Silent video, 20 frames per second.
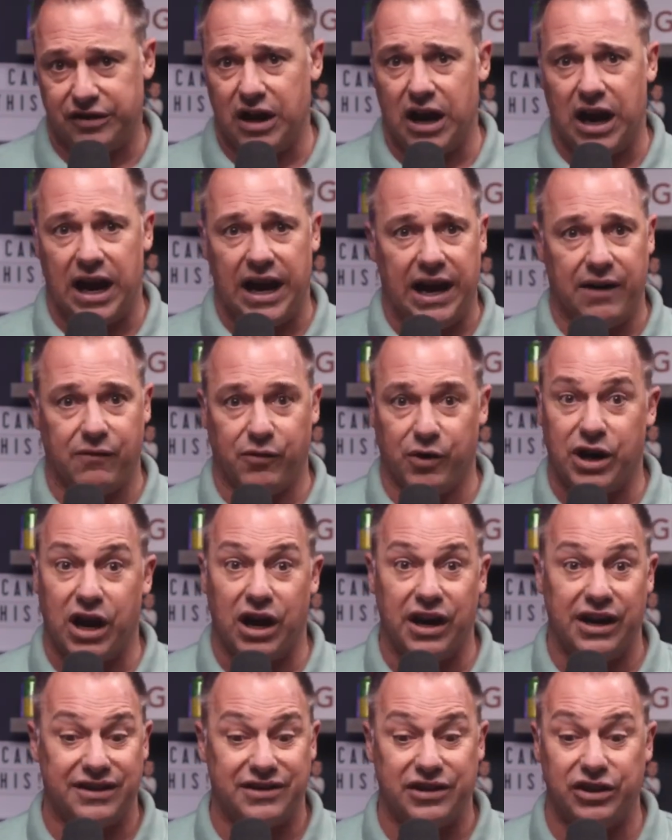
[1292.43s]
I have
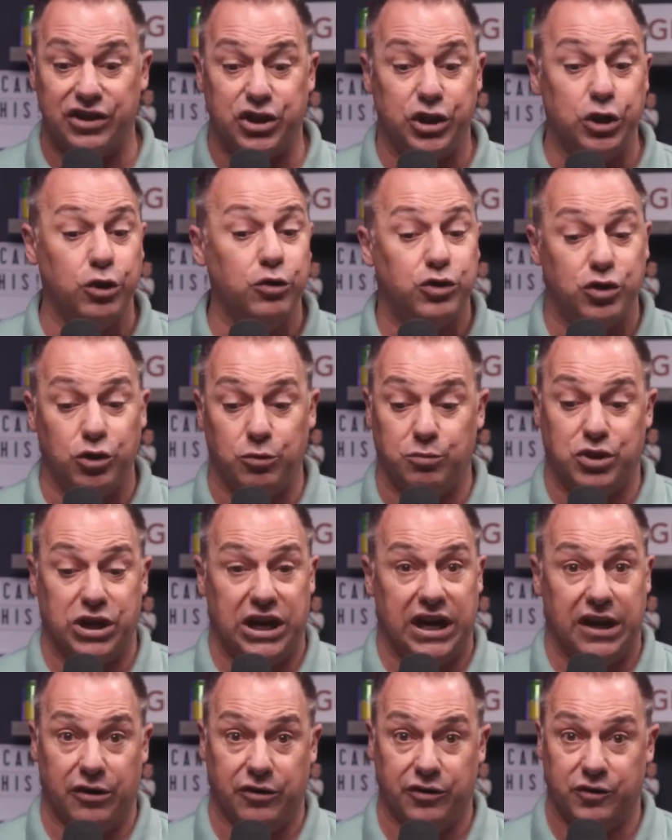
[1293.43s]
reconnaissance YouTube
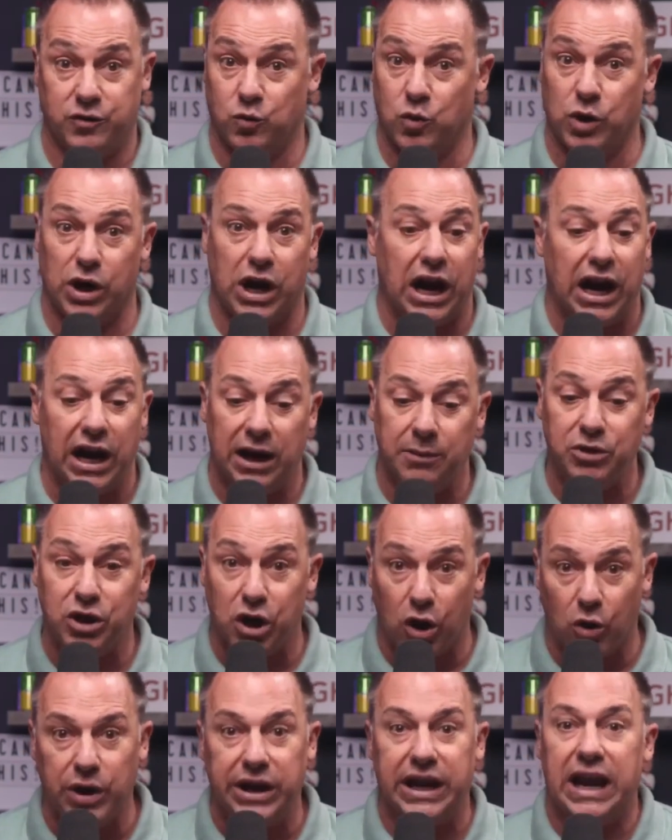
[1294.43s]
channels where I'm
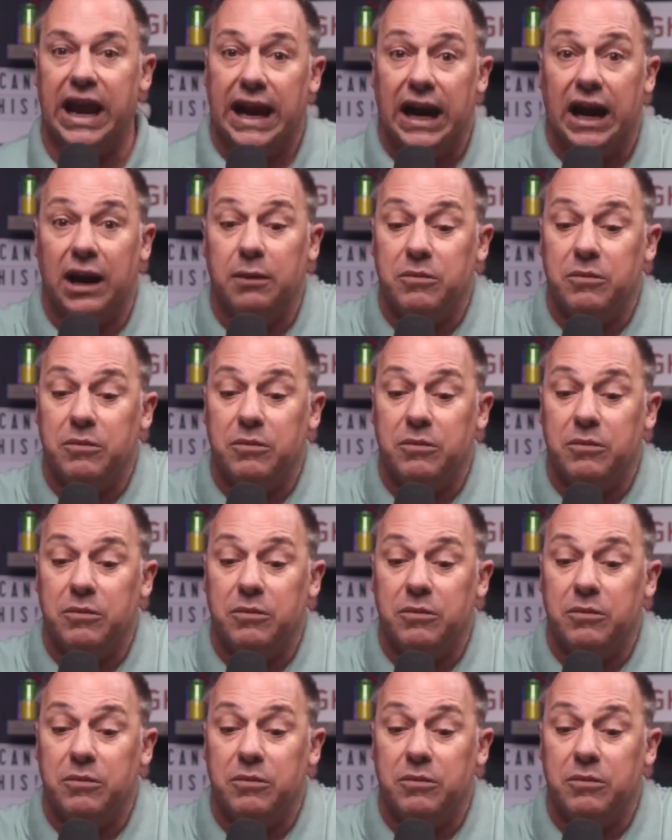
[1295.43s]
going and I'm